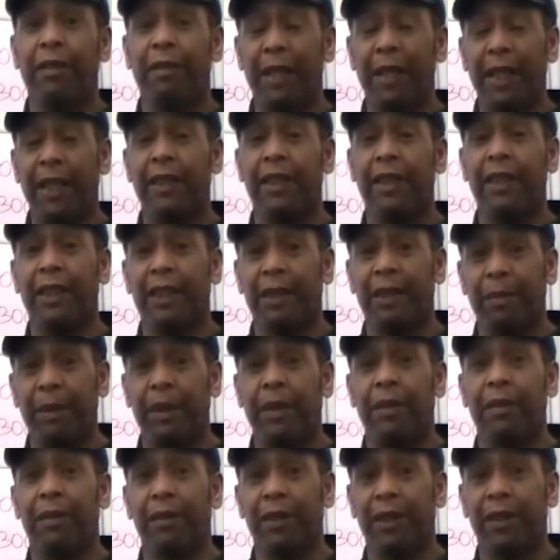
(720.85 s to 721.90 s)
you actually
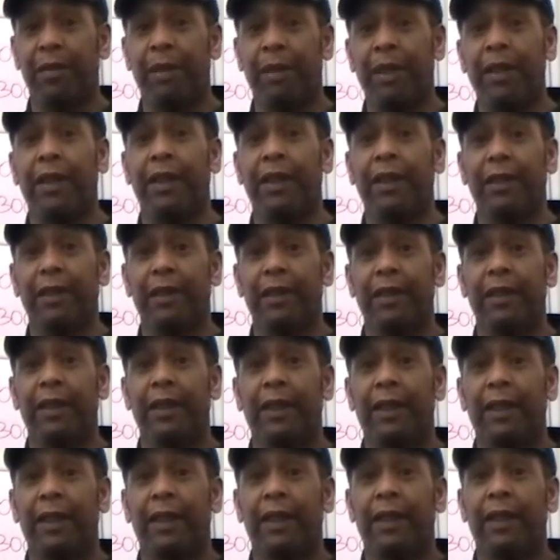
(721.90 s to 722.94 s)
spend on smoking?
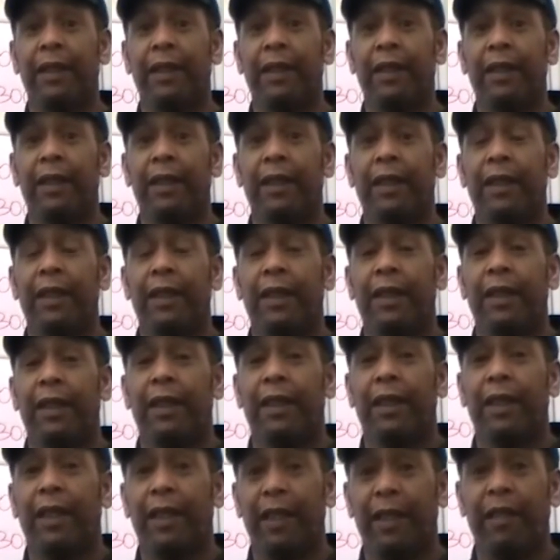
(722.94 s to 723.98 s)

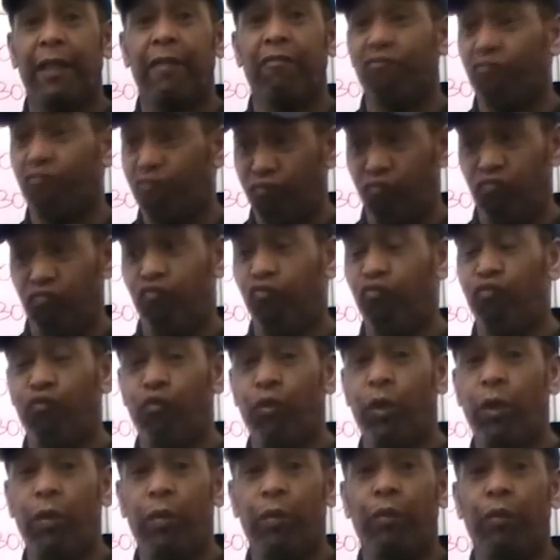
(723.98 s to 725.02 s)
And
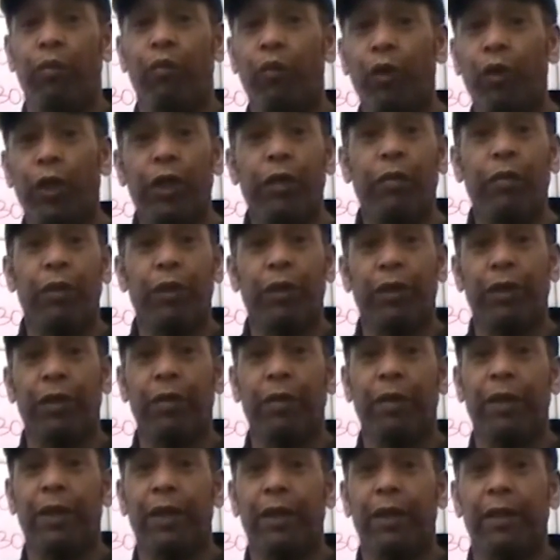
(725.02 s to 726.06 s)
what do you want to
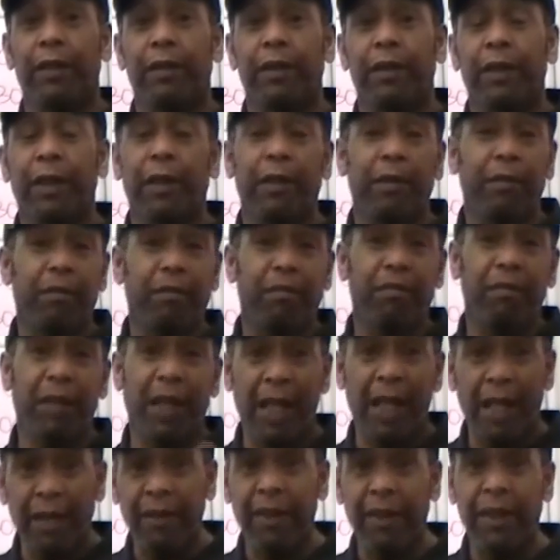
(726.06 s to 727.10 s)
do with it? So
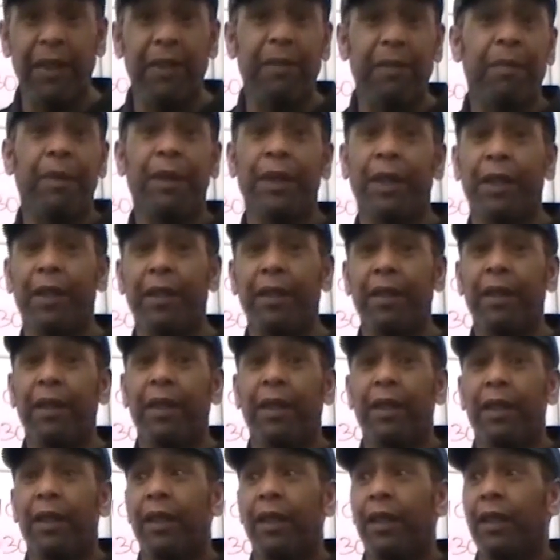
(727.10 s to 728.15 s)
after this video,
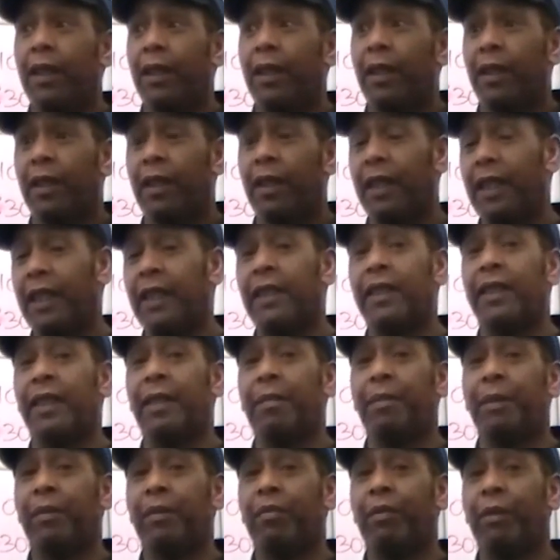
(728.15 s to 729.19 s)
the next
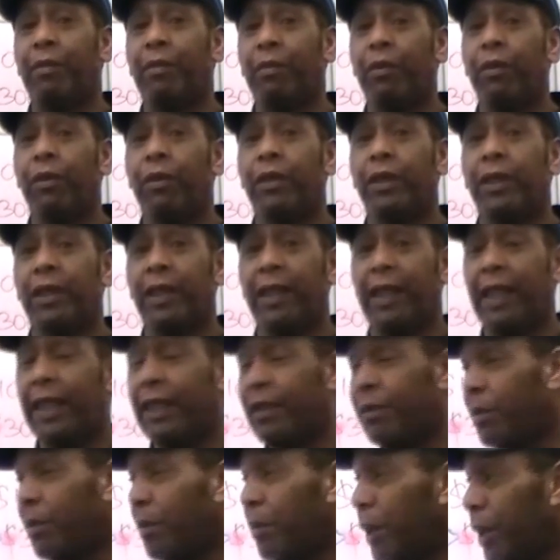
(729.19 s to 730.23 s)
step is rewards, and
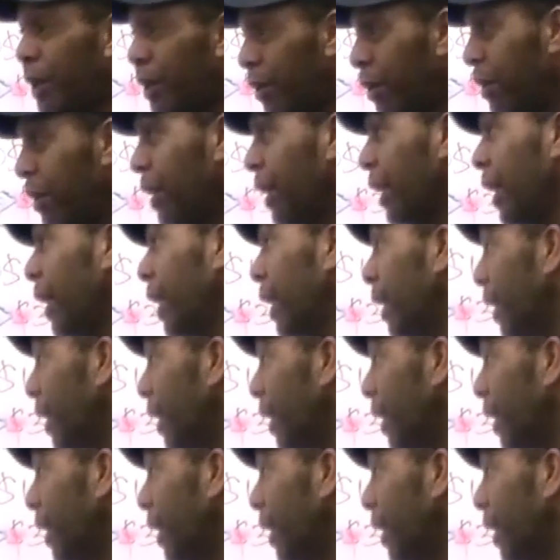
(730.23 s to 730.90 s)
that's where we look